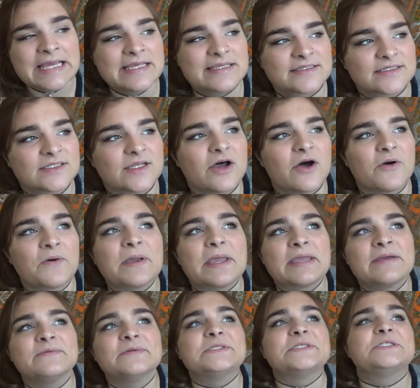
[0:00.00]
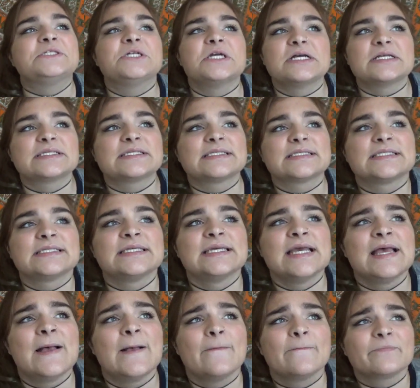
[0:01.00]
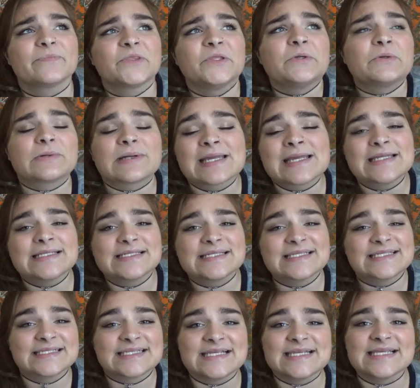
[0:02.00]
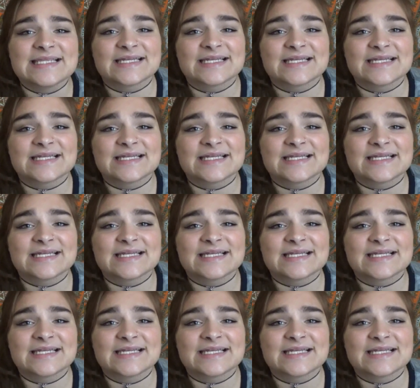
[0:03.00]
So it was just great to see